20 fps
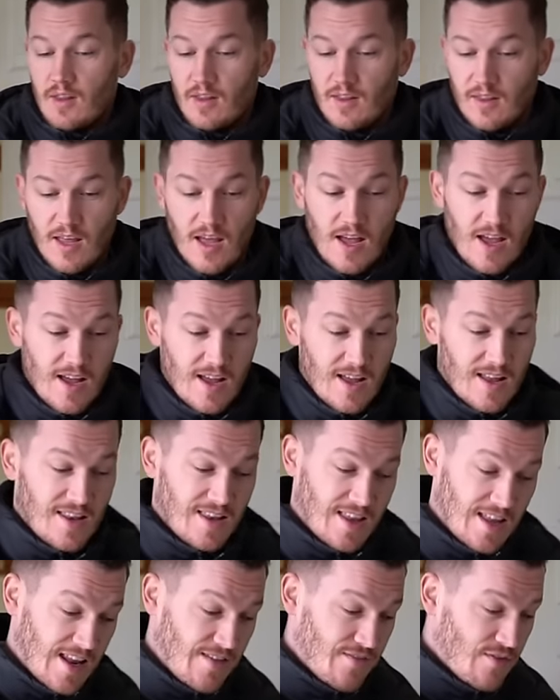The, uh,
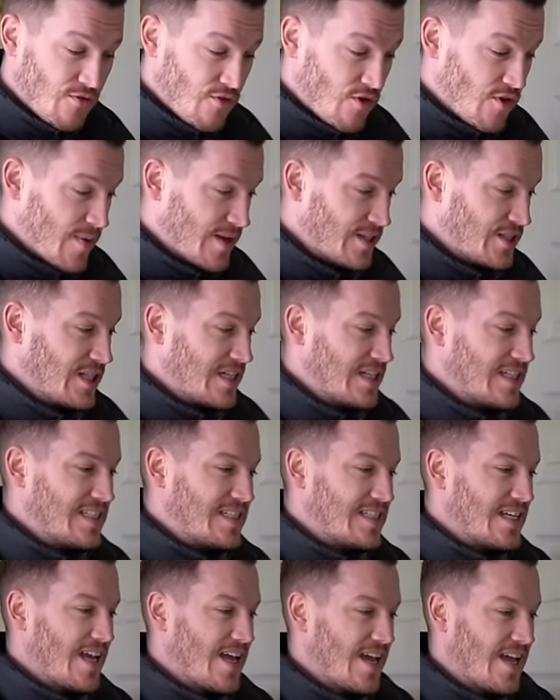the living room, as you can
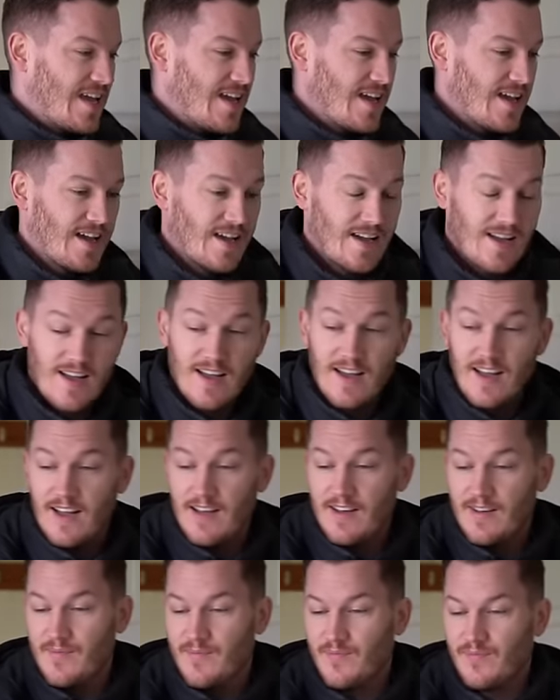see,
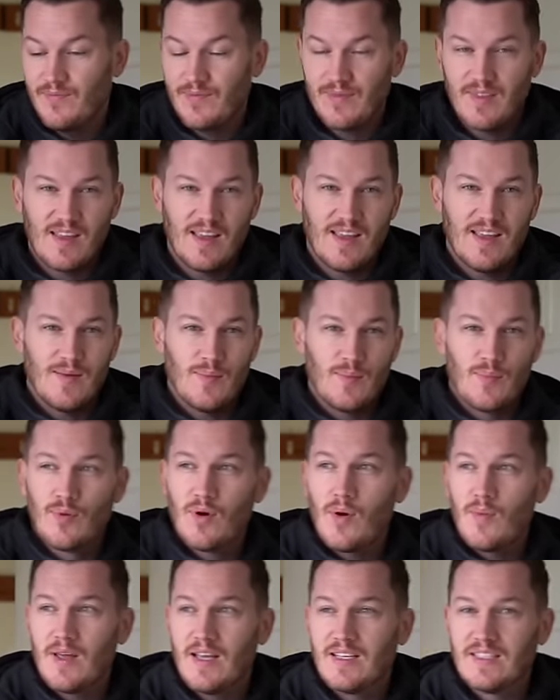um,
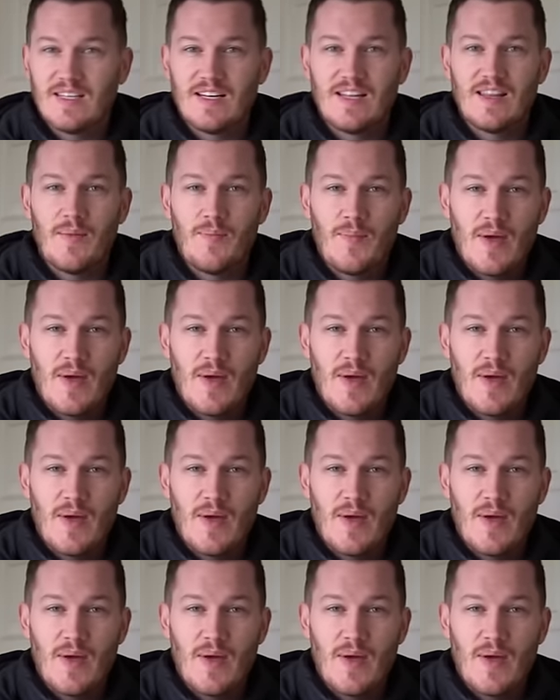probably isn't in the